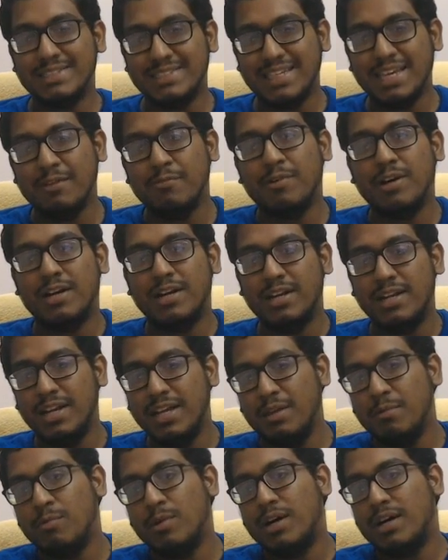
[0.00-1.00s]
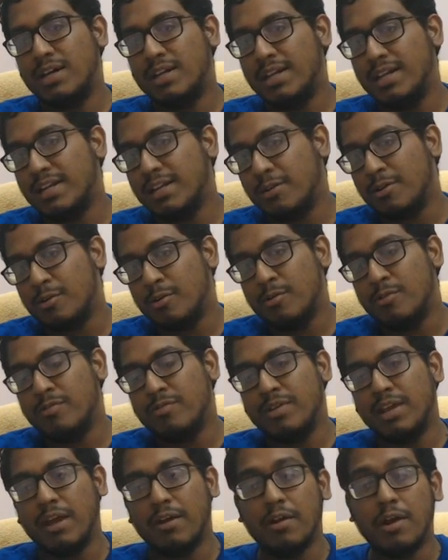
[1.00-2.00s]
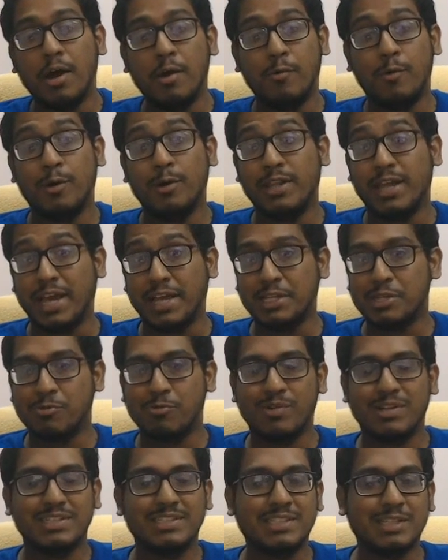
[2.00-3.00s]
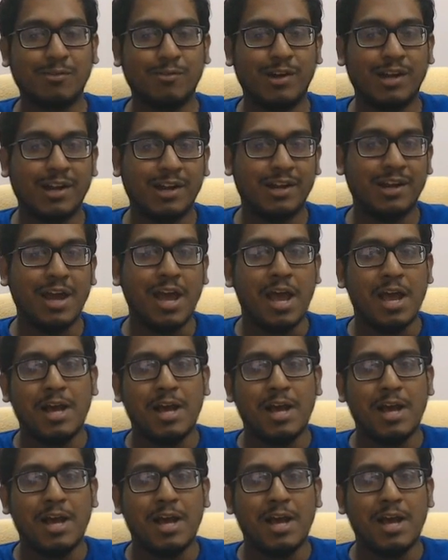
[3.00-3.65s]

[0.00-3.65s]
C1, D1, and we are now on the H1 square.